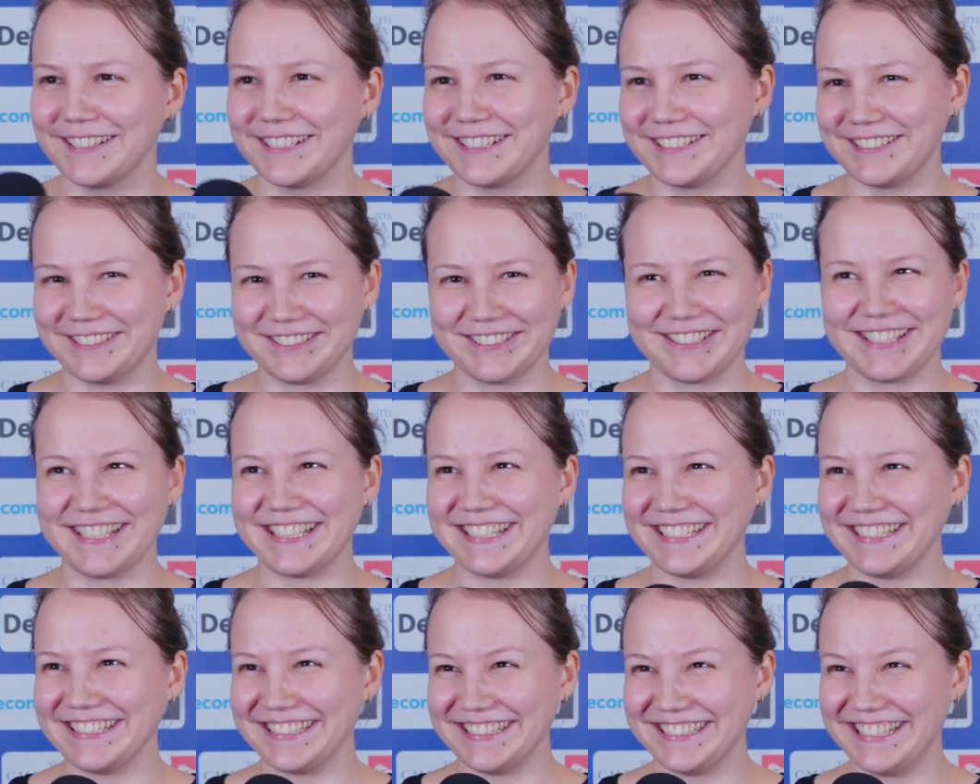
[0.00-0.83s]
Are you
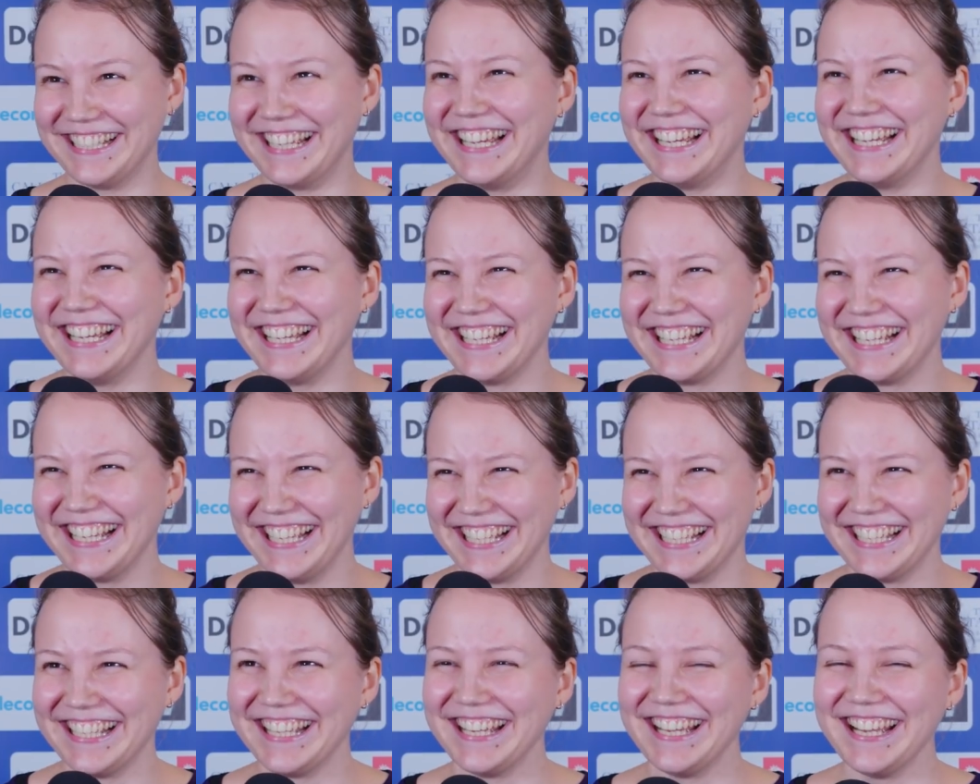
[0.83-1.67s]
kidding?
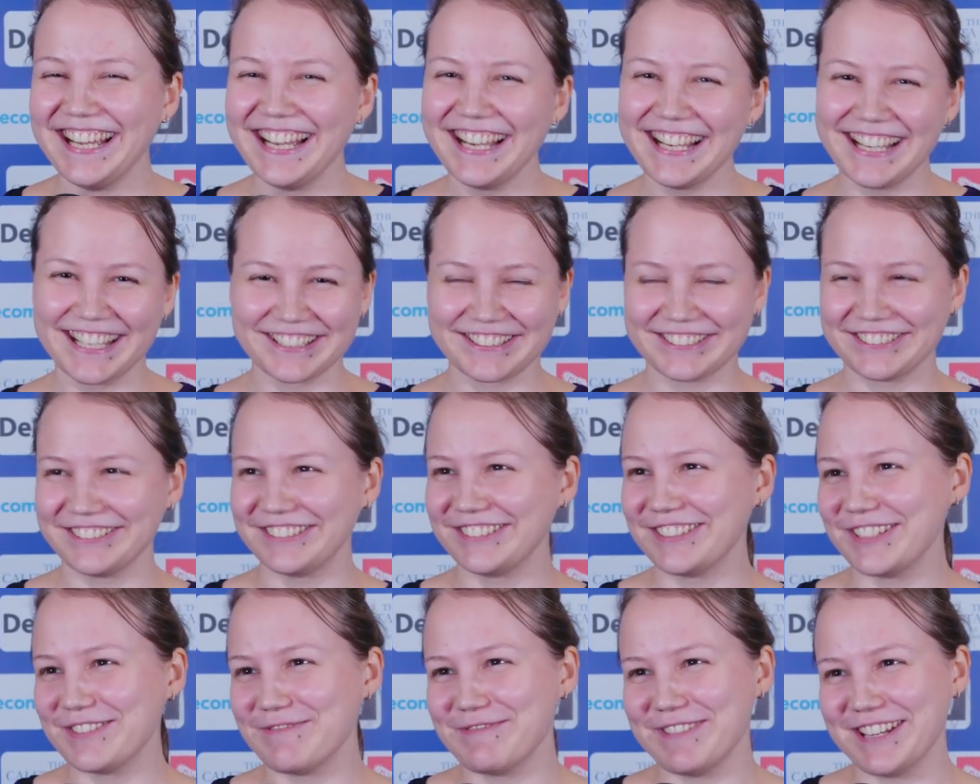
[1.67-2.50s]
I
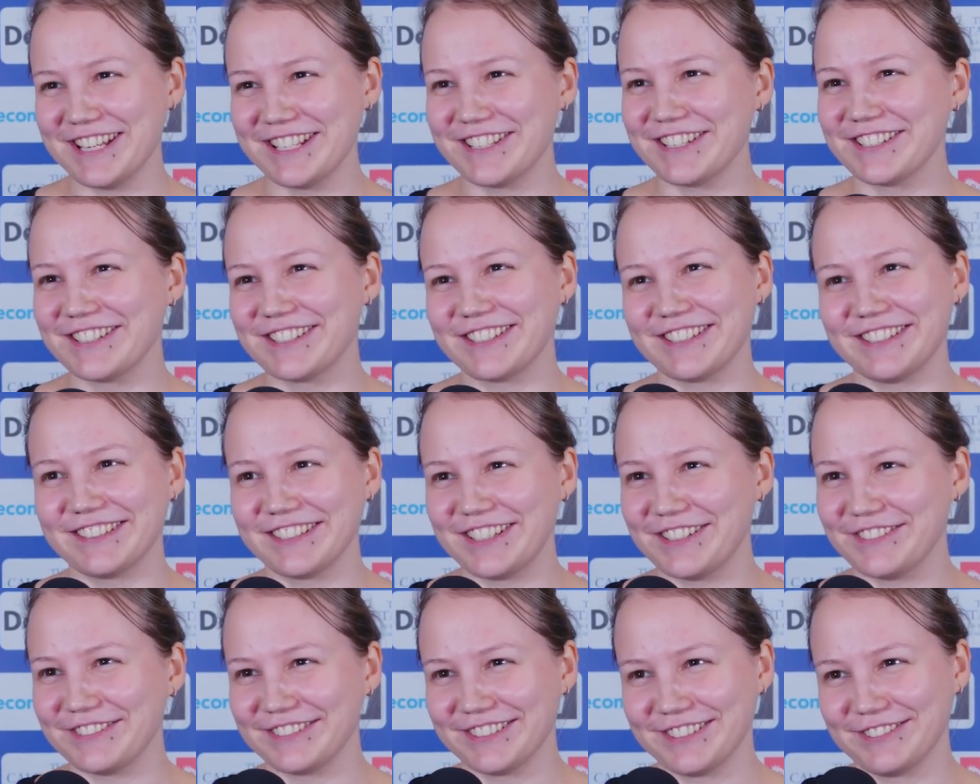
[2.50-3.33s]
couldn't imagine that
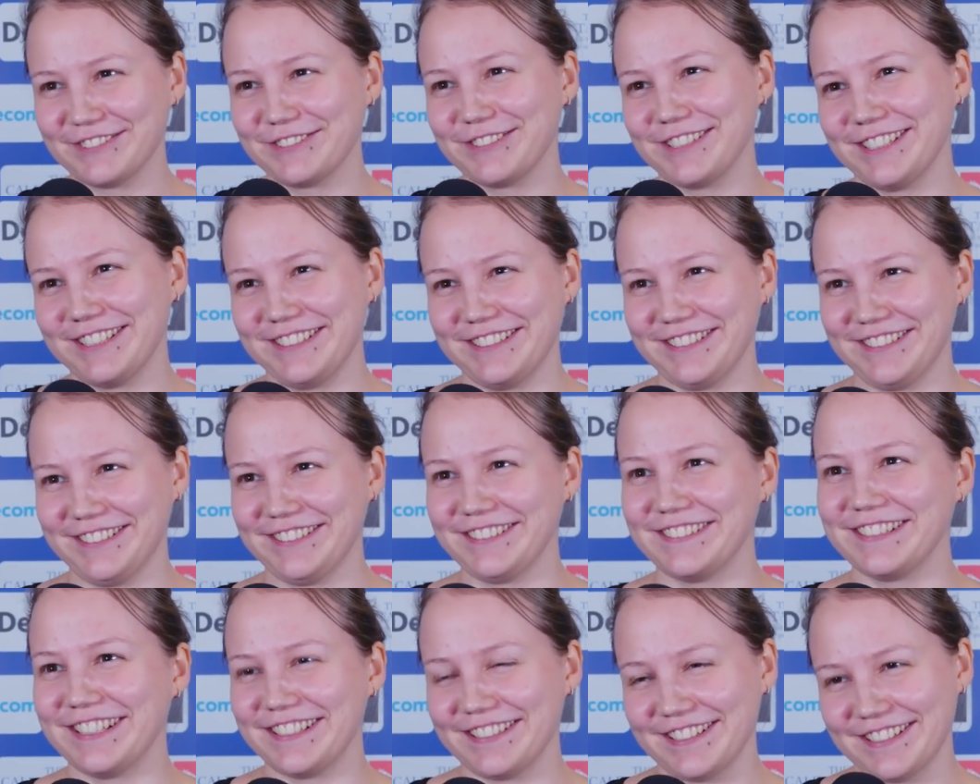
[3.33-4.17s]
I will win
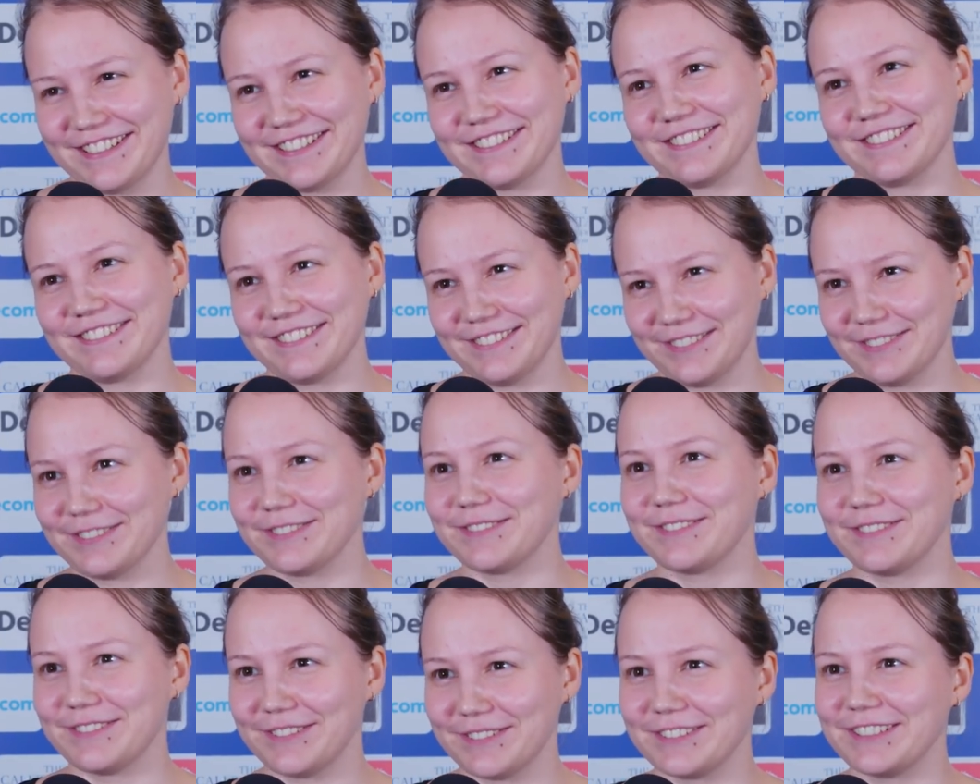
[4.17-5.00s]

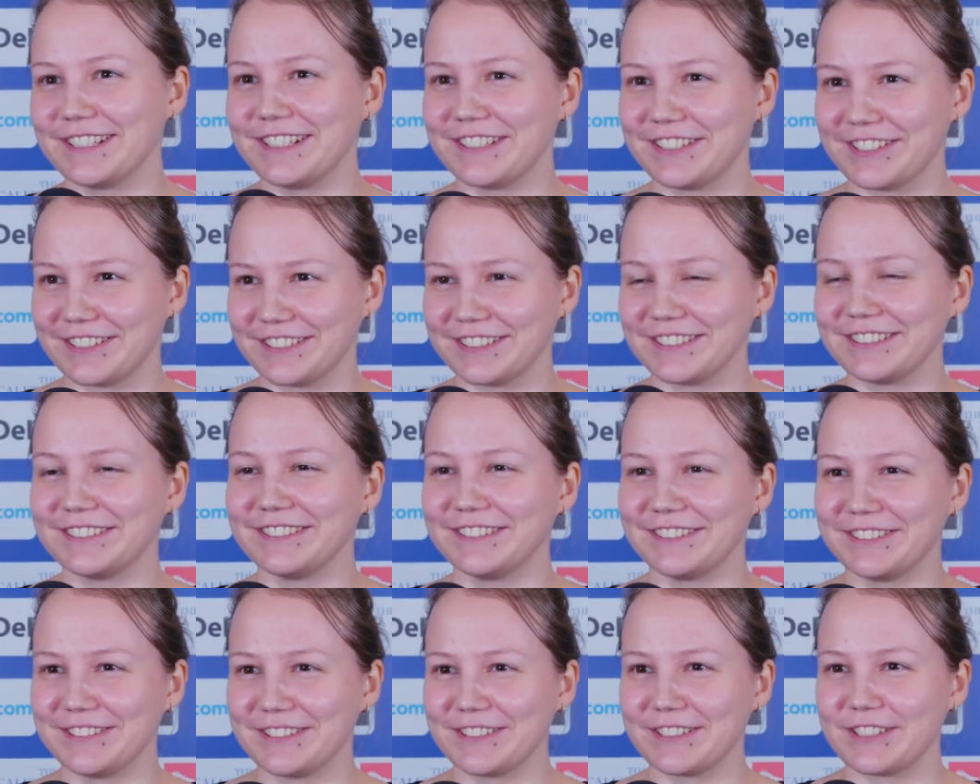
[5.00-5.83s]
to Nigel, you
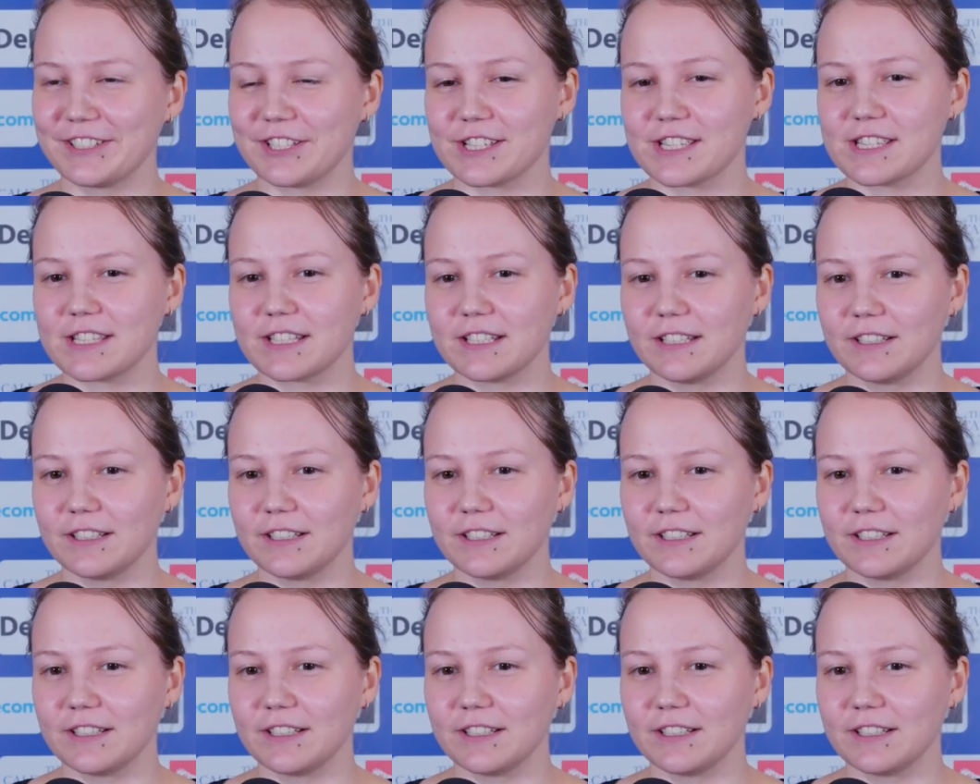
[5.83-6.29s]
know. Just